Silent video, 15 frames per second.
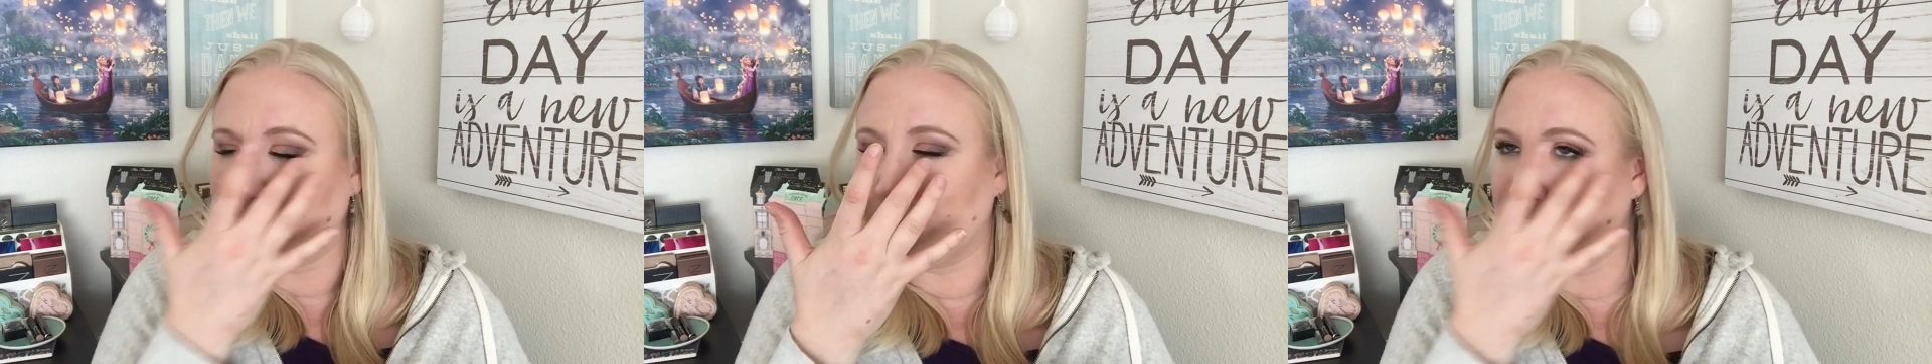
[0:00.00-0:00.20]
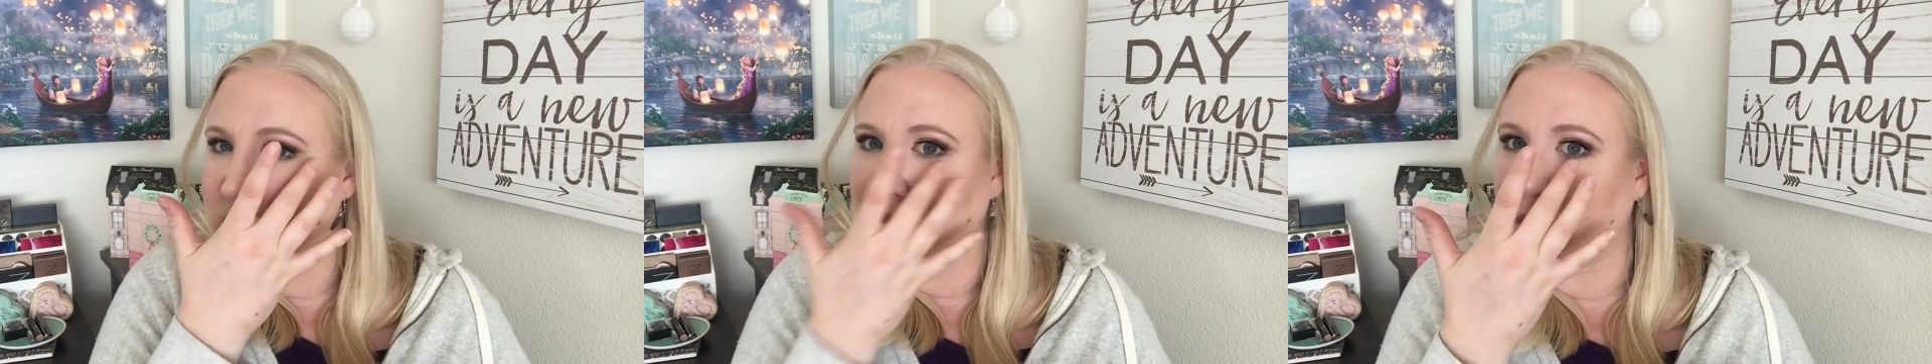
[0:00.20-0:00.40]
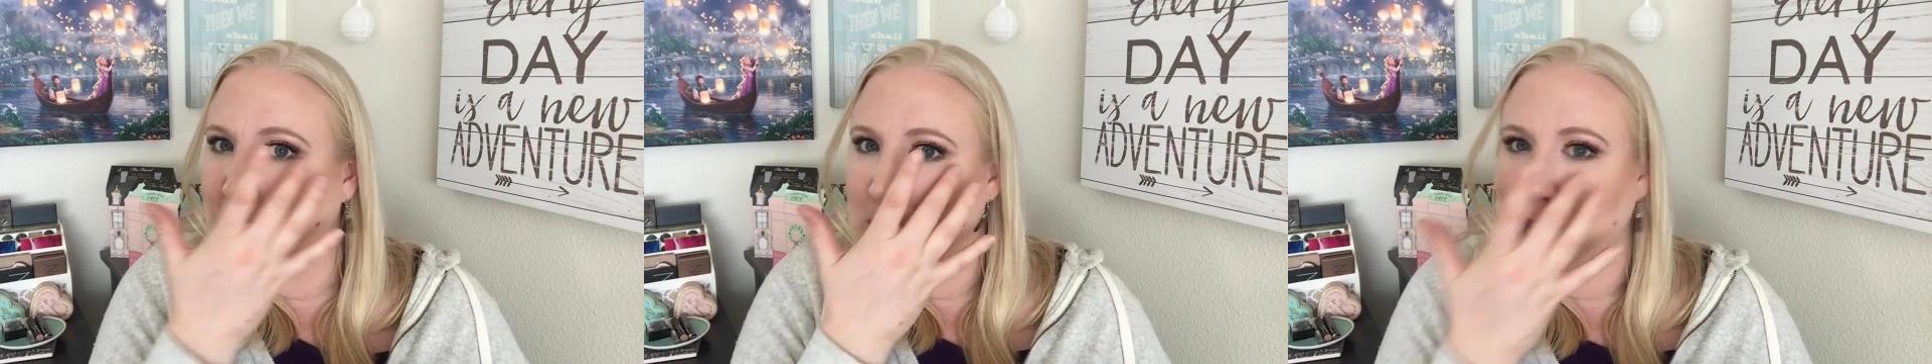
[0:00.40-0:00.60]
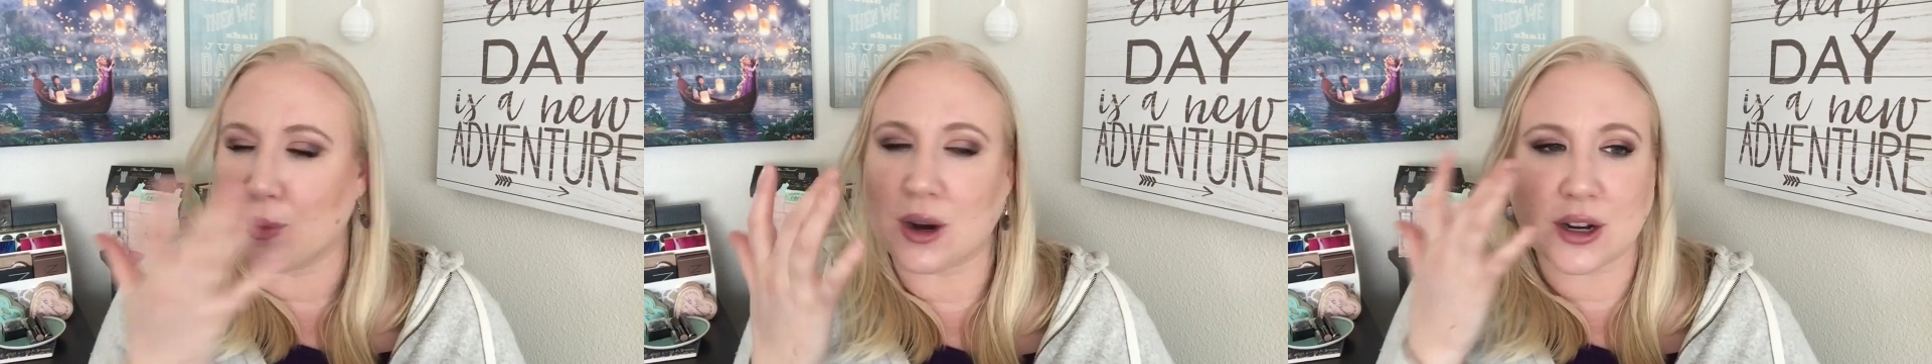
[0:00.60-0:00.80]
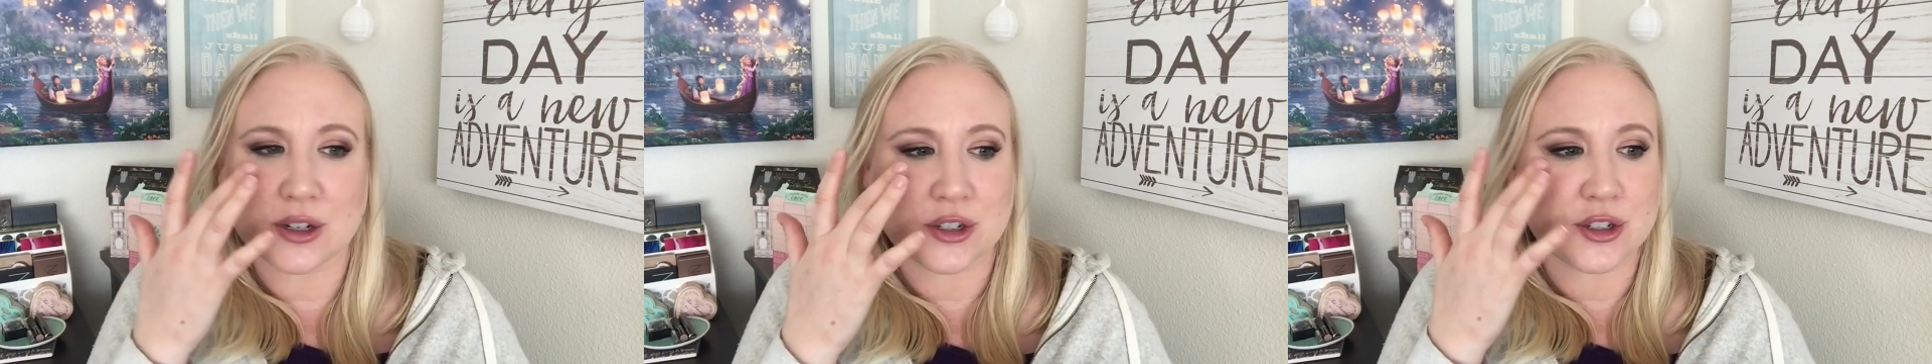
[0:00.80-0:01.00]
you know,
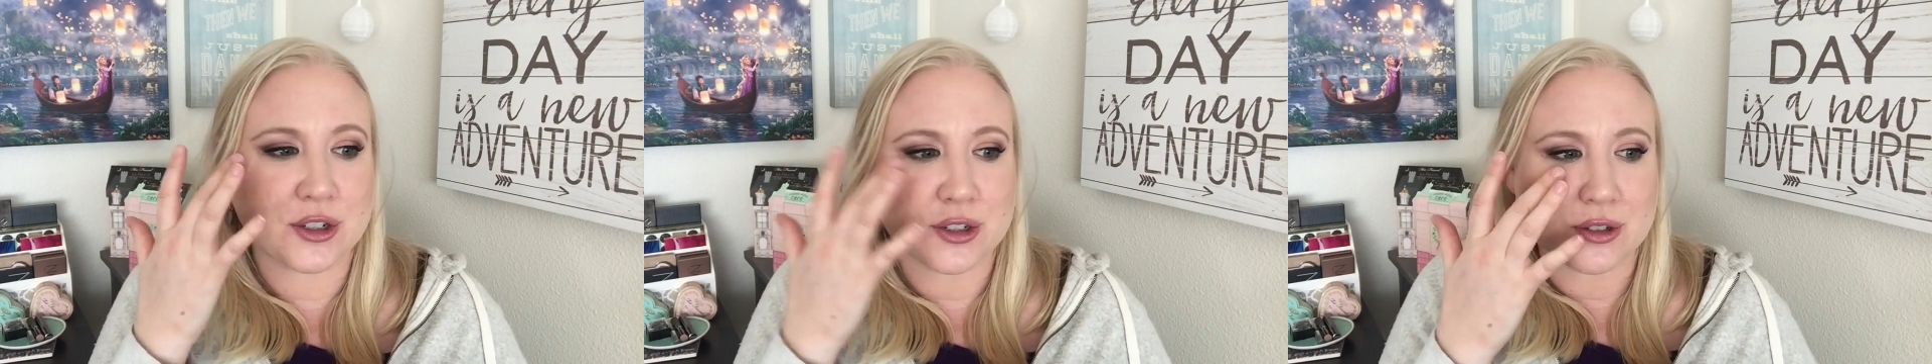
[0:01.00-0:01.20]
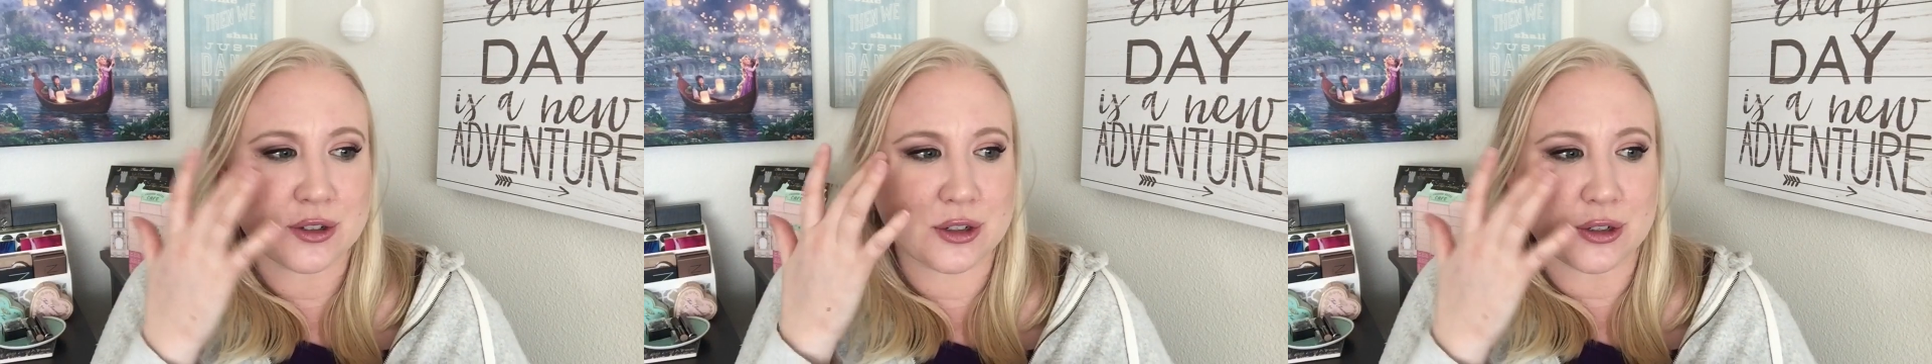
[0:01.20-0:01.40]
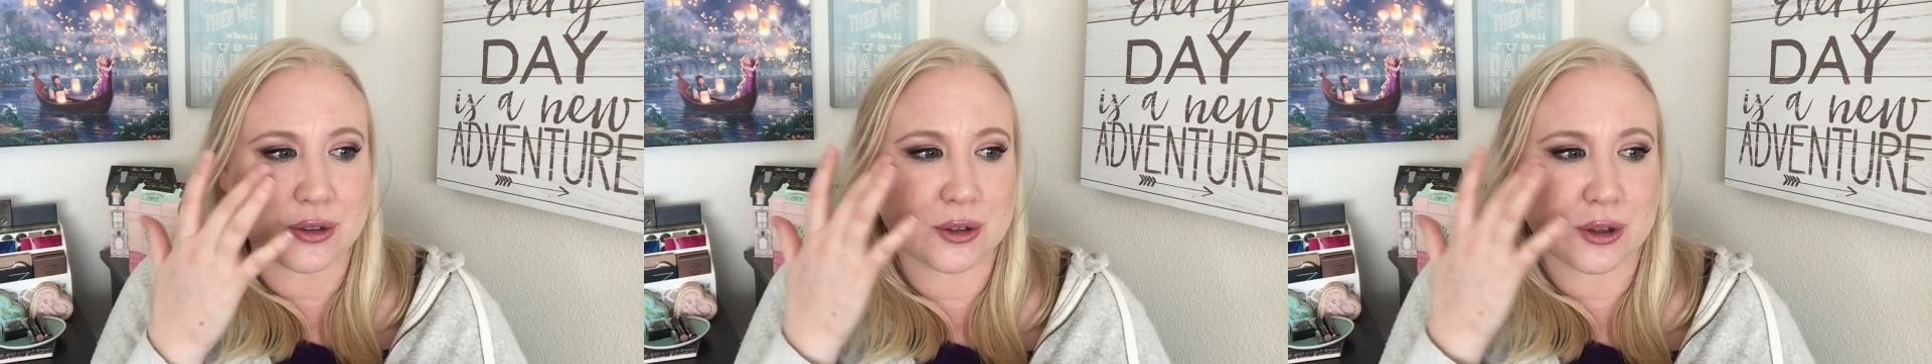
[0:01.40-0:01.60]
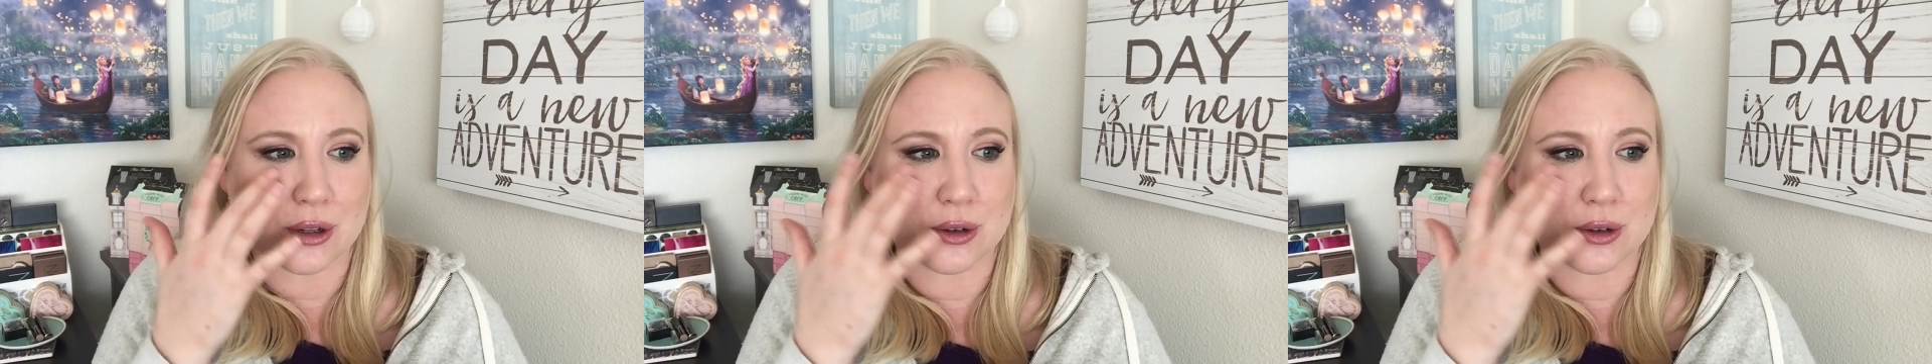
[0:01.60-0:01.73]
wash too